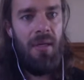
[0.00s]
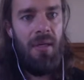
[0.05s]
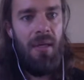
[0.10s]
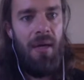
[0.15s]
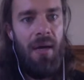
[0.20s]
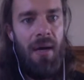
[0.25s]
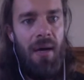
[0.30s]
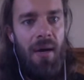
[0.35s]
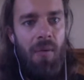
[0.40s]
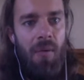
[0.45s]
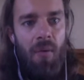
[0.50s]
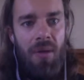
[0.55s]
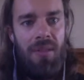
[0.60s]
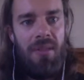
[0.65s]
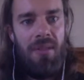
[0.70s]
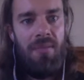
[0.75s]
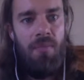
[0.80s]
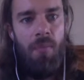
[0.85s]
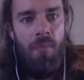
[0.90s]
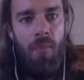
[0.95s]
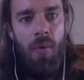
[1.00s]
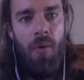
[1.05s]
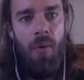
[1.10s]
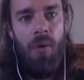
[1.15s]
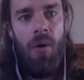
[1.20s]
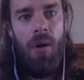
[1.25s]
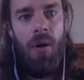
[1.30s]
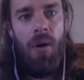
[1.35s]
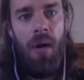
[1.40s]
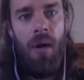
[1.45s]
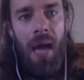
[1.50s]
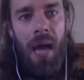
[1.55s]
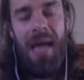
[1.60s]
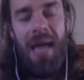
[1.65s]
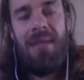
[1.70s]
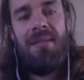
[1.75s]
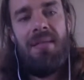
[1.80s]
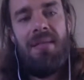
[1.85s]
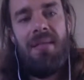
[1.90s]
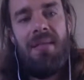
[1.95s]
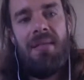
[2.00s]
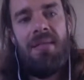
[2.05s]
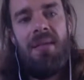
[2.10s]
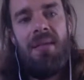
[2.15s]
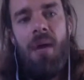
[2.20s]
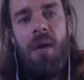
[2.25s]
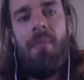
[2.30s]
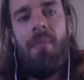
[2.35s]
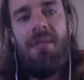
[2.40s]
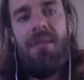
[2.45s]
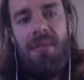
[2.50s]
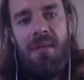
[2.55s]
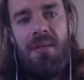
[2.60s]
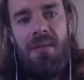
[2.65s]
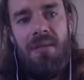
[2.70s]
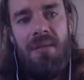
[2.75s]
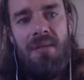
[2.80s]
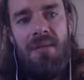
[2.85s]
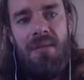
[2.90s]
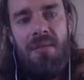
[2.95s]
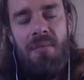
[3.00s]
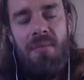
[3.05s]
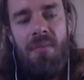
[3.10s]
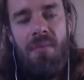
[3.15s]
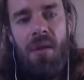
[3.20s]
once more assets come into the system,